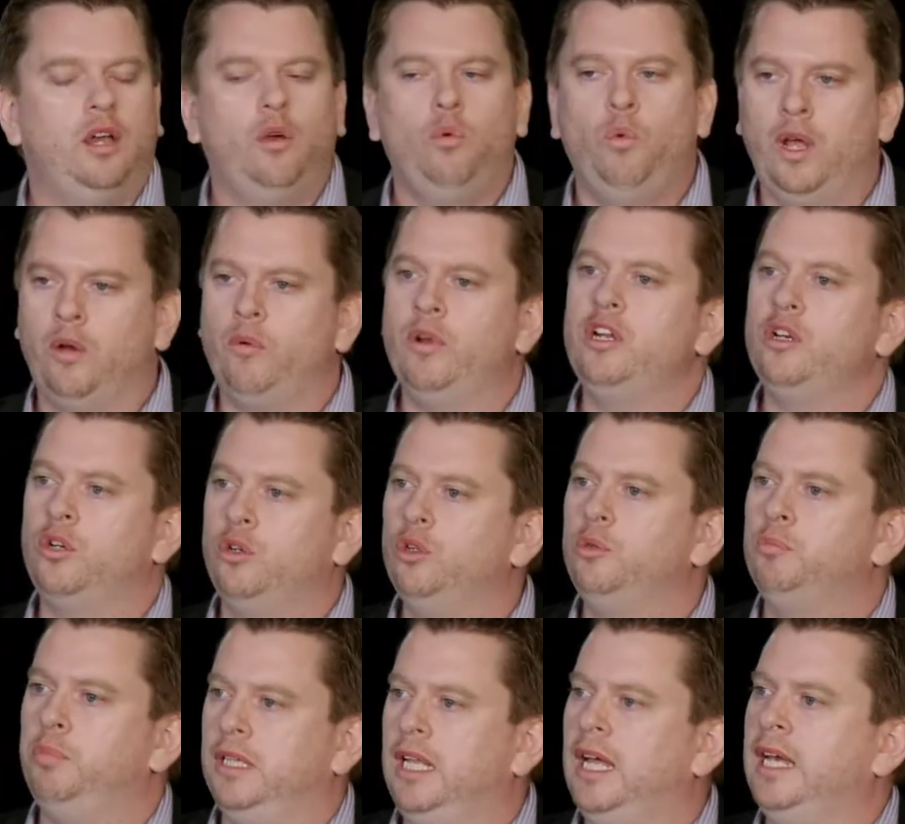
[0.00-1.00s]
We're in a
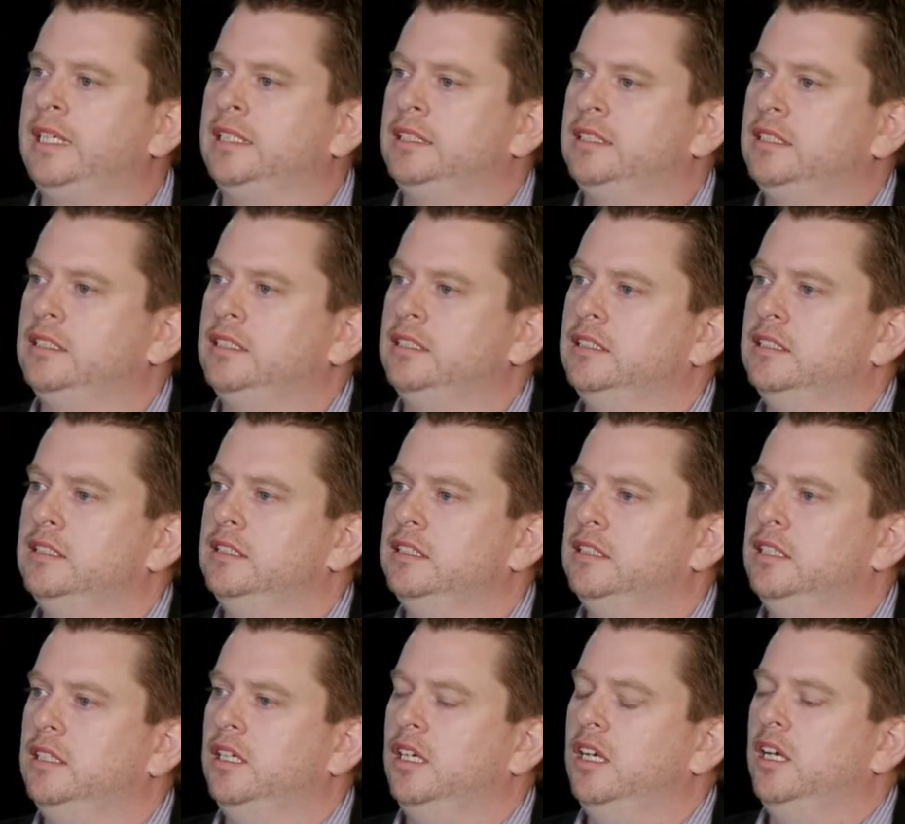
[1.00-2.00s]
good place,
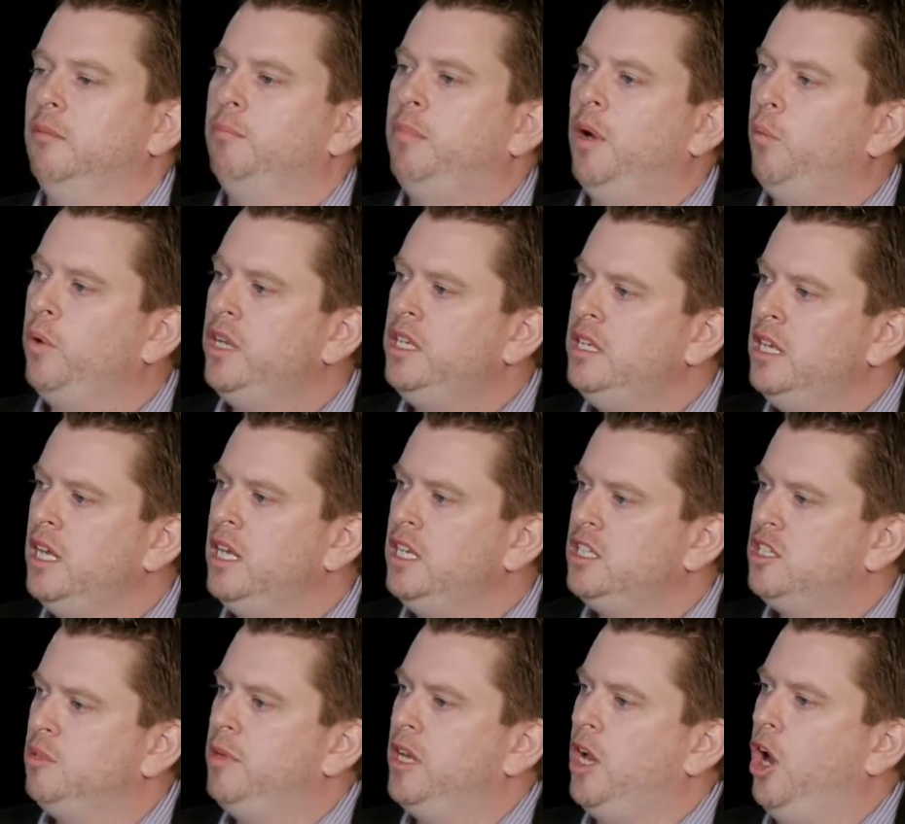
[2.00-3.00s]
but we
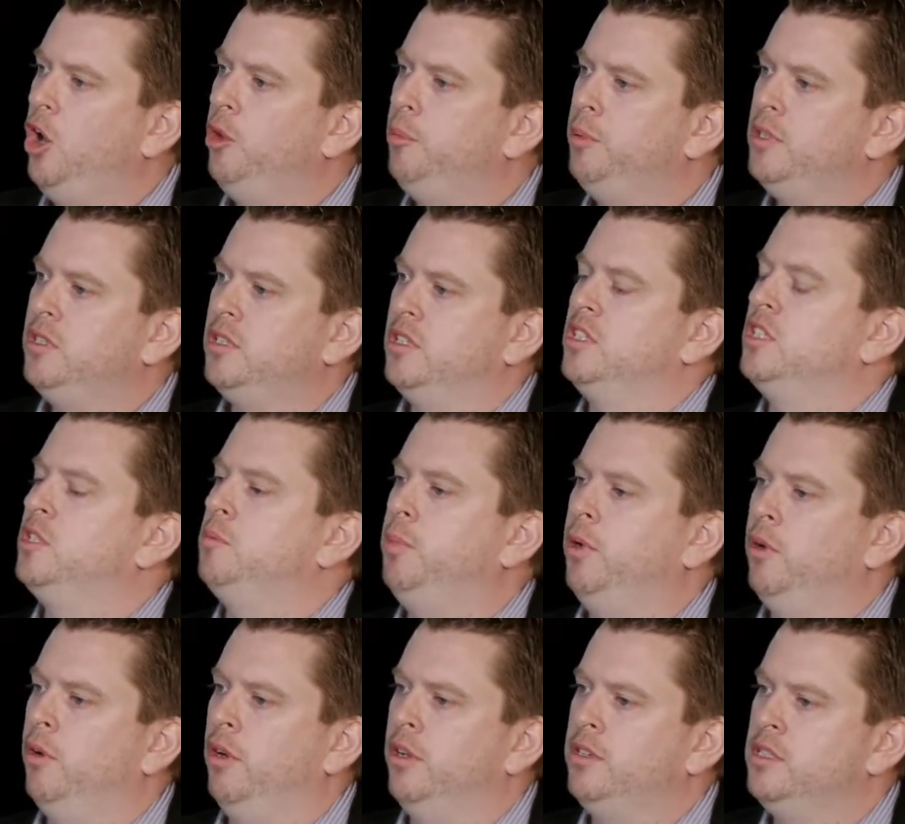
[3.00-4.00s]
need to be open to the
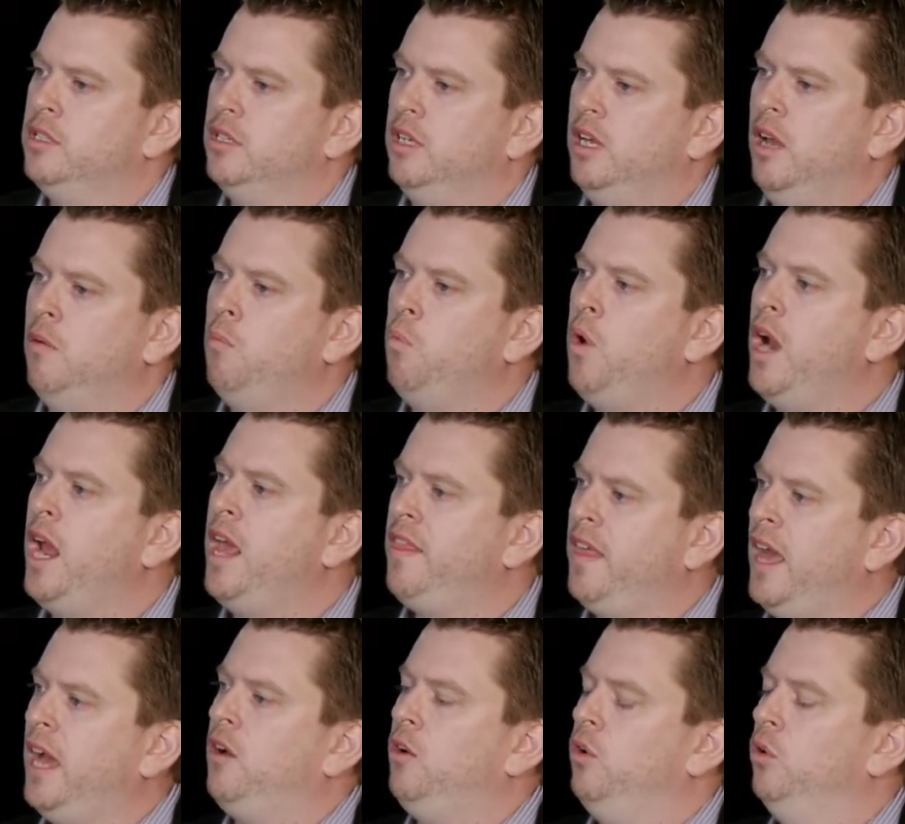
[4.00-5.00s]
Spirit and where
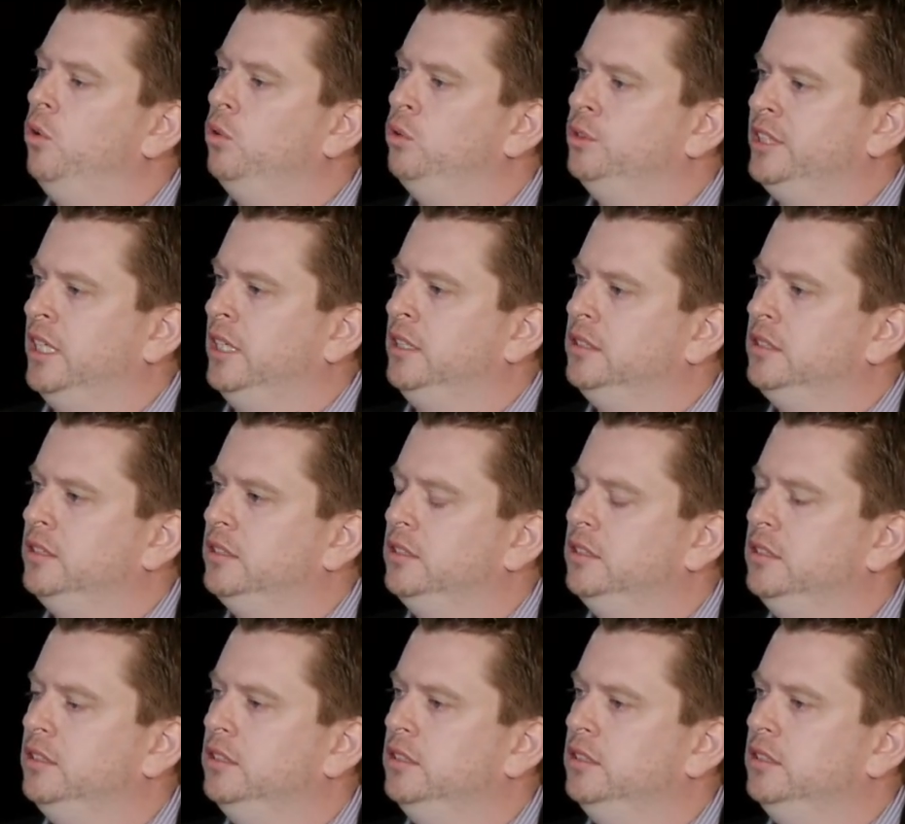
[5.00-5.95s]
that calls us.